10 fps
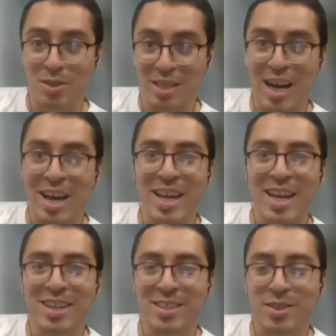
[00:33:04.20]
to die
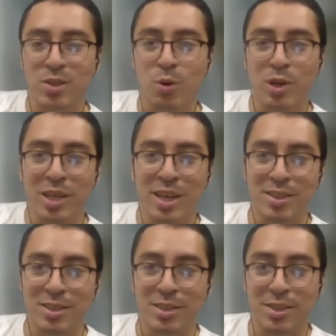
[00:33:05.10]
at is
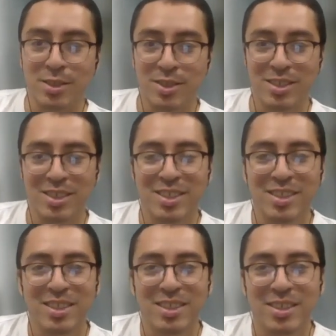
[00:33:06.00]
2086.
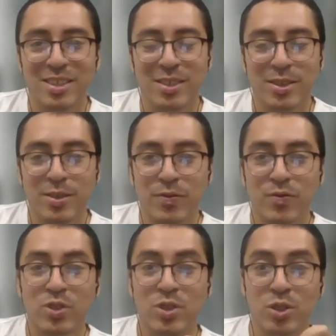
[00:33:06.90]

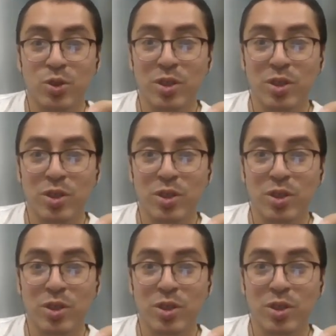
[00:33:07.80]
So